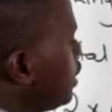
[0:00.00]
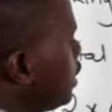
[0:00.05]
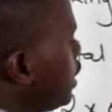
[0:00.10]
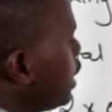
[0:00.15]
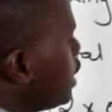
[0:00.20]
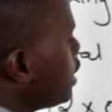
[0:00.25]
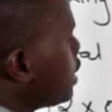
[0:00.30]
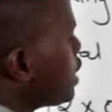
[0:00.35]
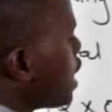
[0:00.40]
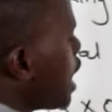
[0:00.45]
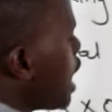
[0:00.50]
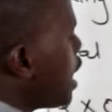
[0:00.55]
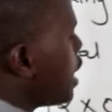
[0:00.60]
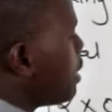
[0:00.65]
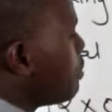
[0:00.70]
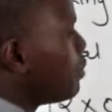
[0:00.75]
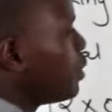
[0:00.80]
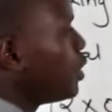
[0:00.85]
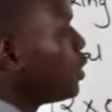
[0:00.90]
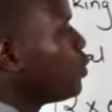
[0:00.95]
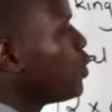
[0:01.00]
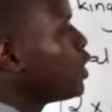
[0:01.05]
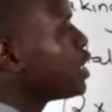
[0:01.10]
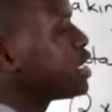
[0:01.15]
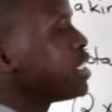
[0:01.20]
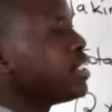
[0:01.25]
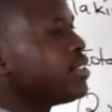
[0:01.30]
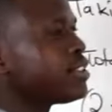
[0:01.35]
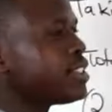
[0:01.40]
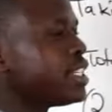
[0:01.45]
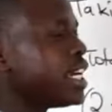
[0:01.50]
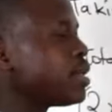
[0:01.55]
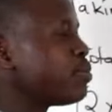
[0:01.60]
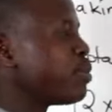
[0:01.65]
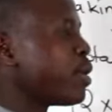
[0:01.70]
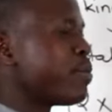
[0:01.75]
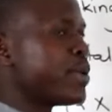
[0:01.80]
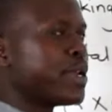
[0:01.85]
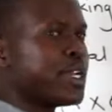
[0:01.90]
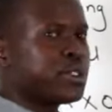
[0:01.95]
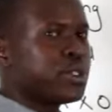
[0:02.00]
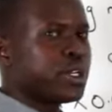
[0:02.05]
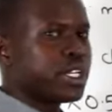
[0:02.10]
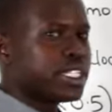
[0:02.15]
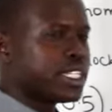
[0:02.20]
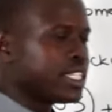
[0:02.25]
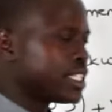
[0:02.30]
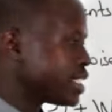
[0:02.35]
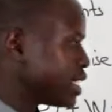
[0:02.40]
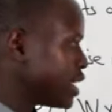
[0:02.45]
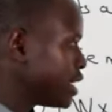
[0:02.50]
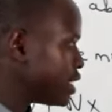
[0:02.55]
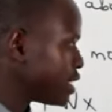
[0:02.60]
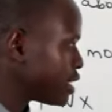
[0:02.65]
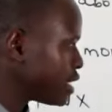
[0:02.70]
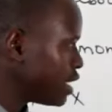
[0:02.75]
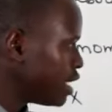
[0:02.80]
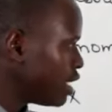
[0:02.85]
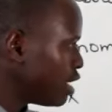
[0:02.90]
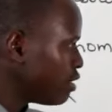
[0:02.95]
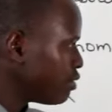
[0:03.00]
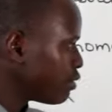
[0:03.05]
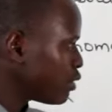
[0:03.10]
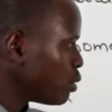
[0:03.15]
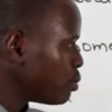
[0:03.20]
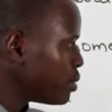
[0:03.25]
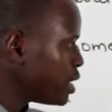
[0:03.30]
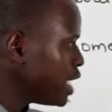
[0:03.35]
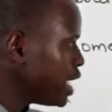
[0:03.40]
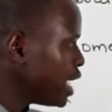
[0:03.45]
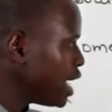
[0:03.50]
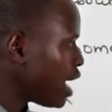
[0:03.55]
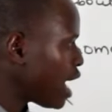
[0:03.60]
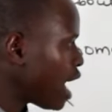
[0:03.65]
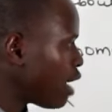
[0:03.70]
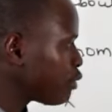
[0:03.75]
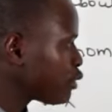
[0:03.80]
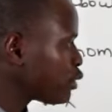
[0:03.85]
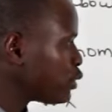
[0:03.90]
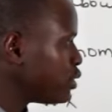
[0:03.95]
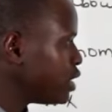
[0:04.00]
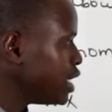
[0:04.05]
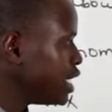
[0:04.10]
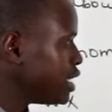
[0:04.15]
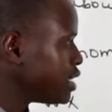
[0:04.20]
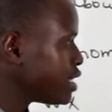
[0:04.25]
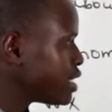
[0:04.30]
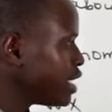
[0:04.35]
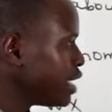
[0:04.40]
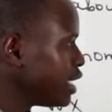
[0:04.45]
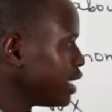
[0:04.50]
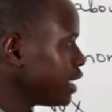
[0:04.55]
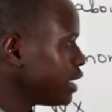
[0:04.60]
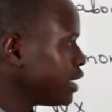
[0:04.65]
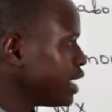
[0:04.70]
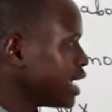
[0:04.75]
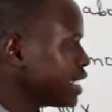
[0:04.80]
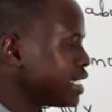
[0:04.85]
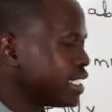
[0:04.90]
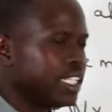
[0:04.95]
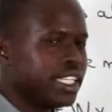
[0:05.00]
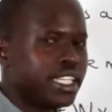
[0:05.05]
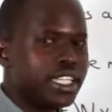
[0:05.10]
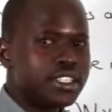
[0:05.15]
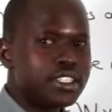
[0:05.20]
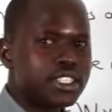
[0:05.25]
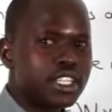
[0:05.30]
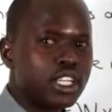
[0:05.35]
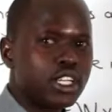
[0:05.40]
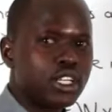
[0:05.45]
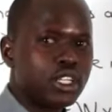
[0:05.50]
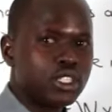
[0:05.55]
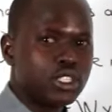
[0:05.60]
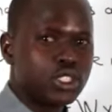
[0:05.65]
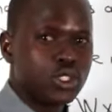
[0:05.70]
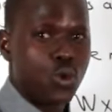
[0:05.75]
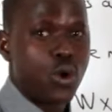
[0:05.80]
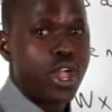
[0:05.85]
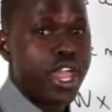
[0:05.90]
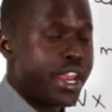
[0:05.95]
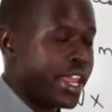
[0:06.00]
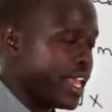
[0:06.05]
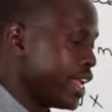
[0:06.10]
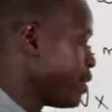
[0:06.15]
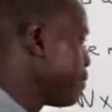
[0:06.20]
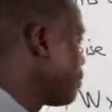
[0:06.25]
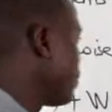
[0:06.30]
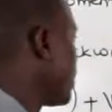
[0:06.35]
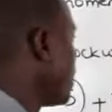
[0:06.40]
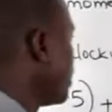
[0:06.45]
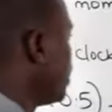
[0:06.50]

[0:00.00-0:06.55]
then time. What is that perpendicular distance from here up to this? That is 20.